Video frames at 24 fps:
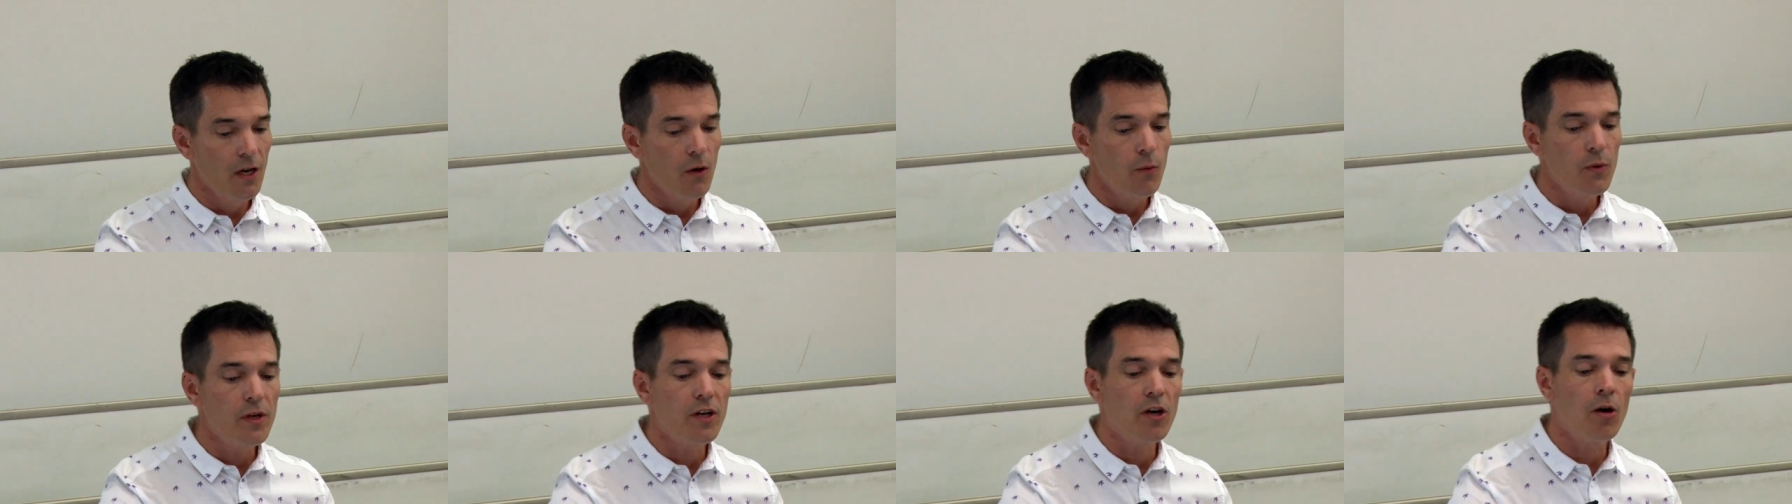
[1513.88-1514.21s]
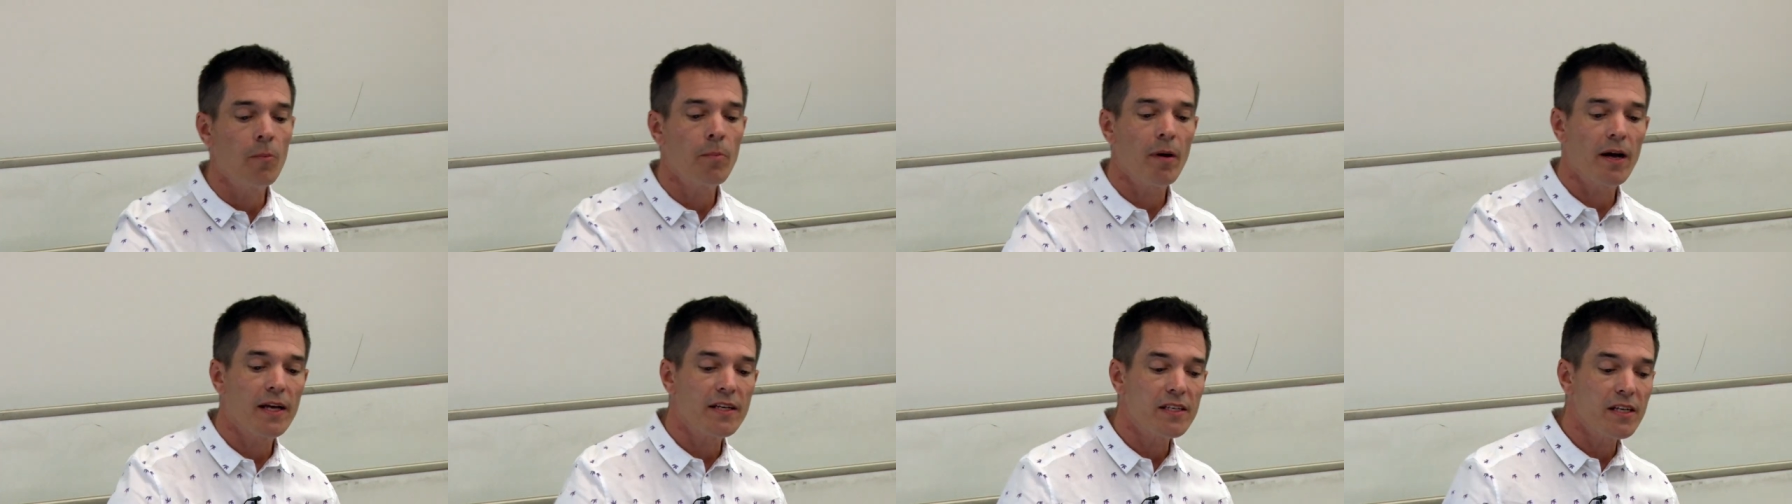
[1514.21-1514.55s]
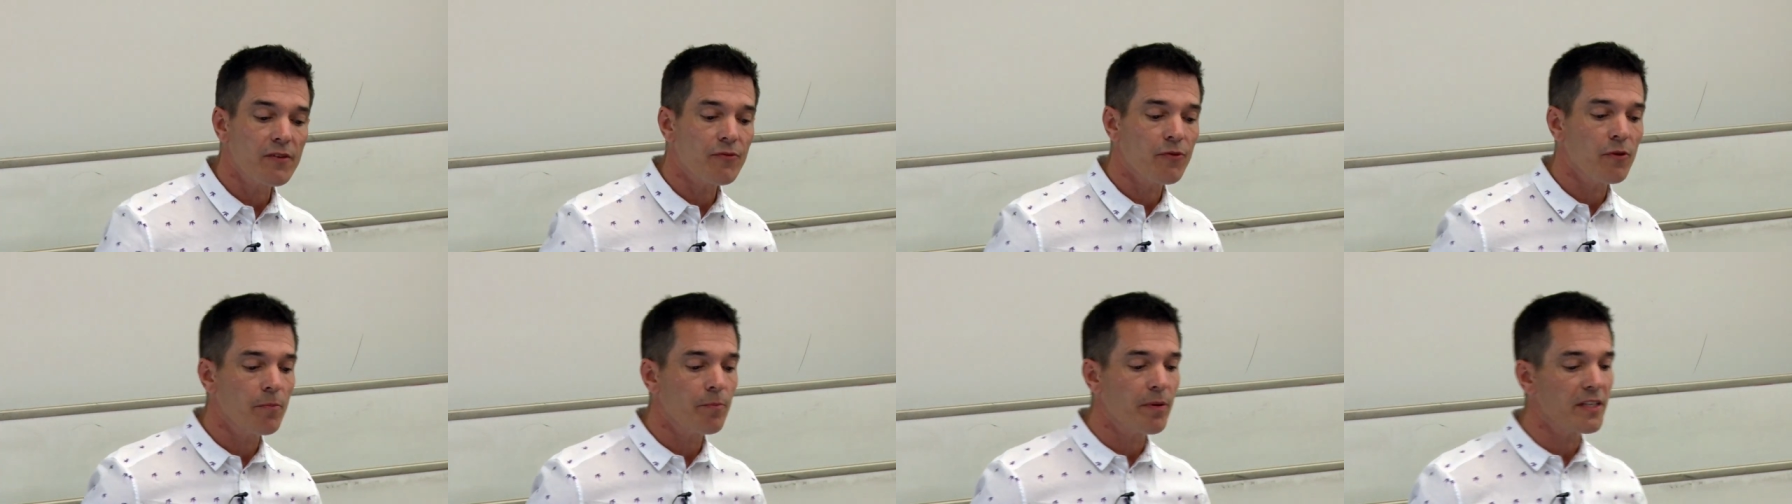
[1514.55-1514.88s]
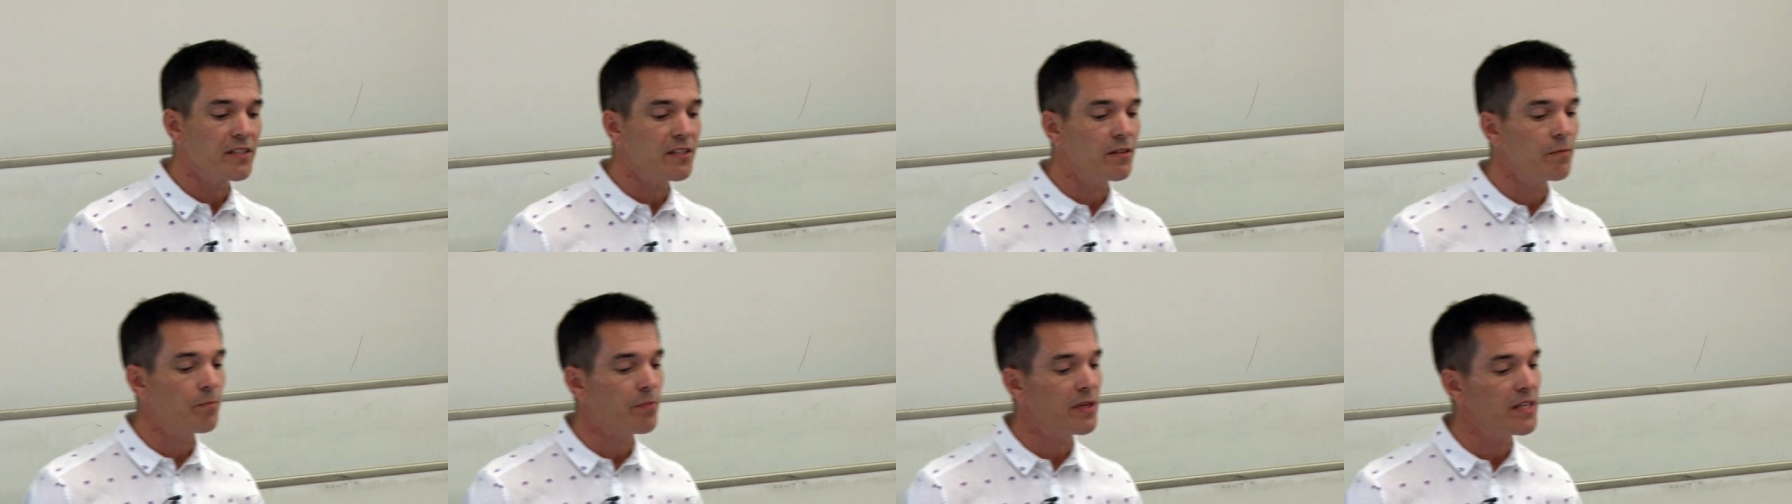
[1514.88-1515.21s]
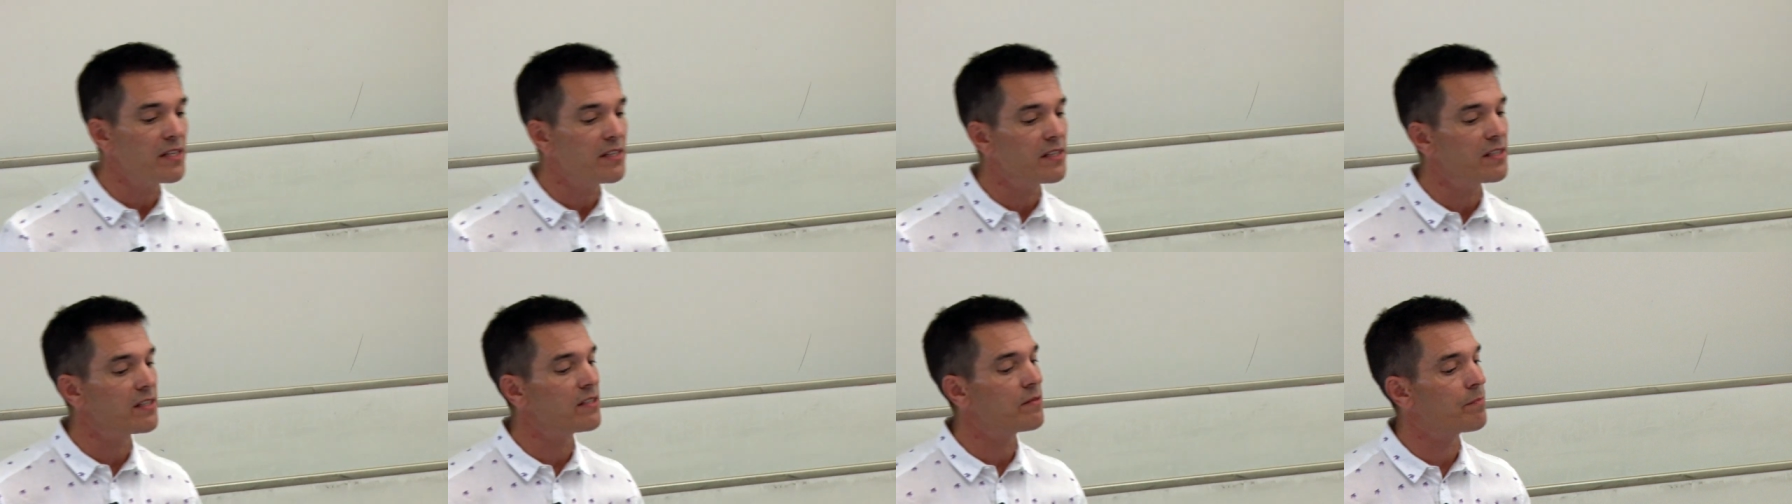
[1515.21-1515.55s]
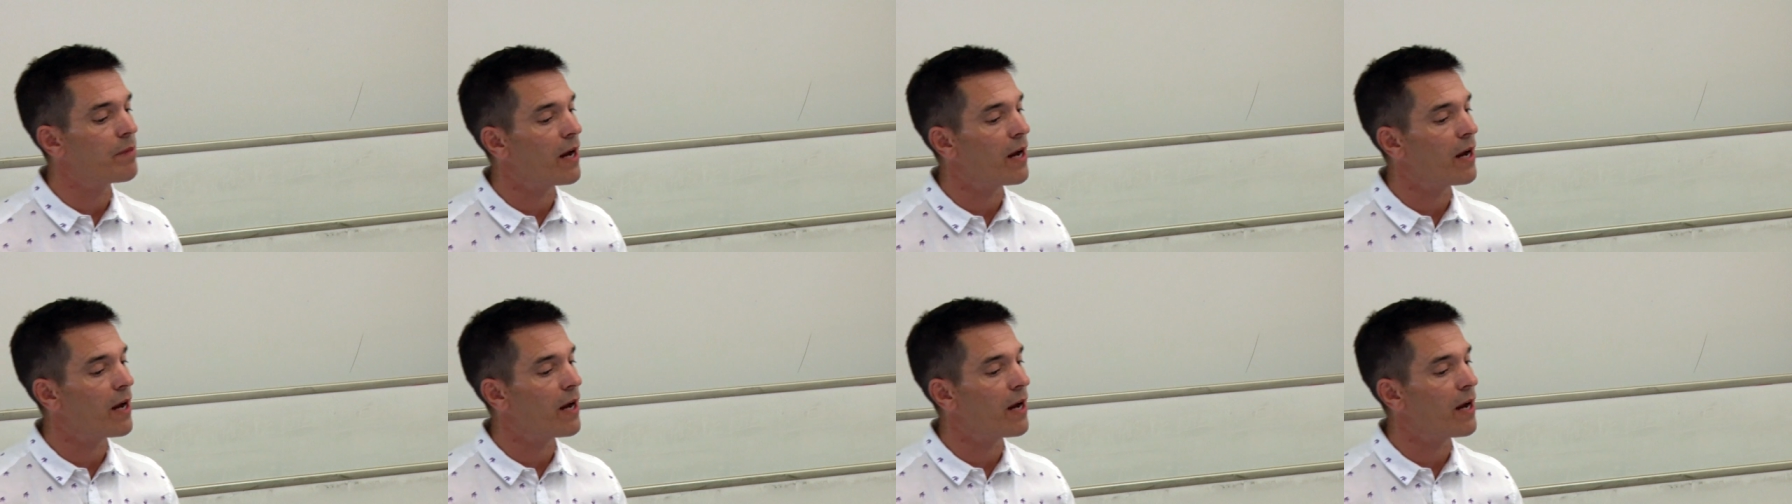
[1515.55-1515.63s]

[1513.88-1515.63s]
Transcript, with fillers: We combine different bits and pieces